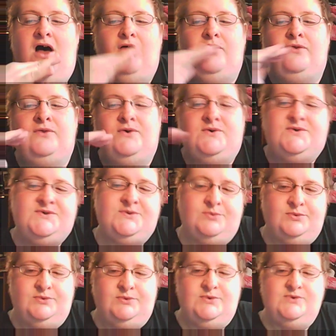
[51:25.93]
Those
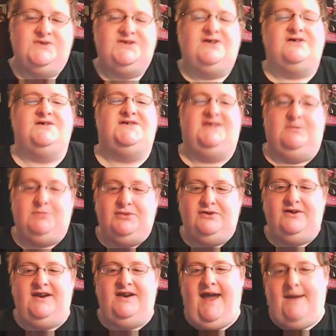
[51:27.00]
rules are simple
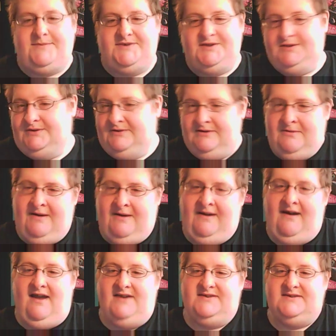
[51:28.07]
and absolute in my
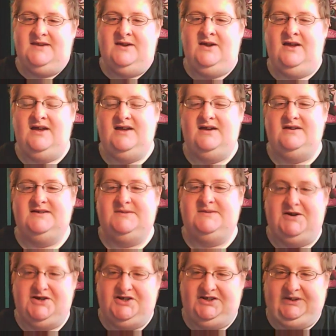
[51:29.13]
eyes,
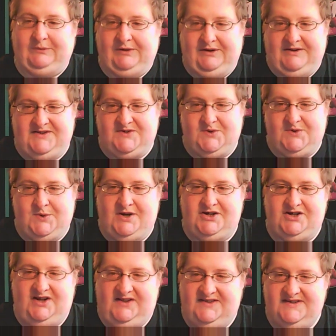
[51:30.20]
especially when you answer the
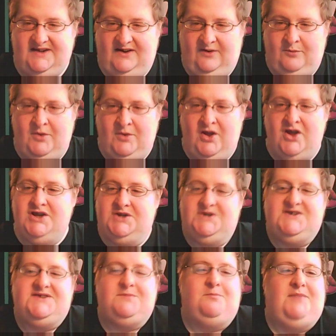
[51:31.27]
questions. You
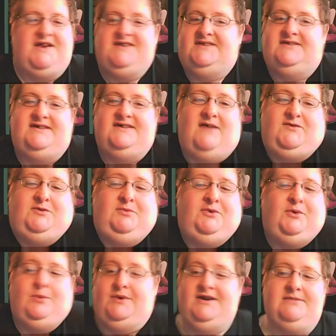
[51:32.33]
just basically have to
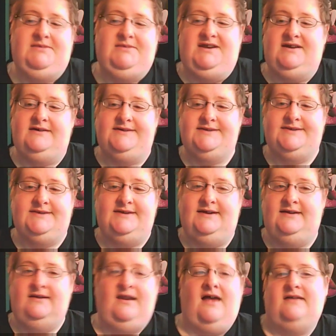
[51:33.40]
agree to be nice
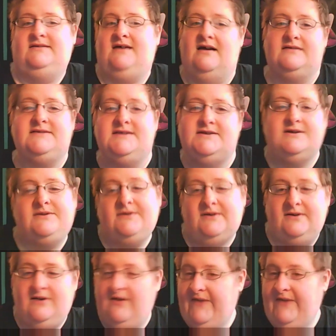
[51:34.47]
and not dox each other
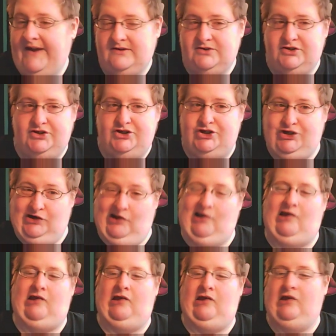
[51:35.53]
and all that junk.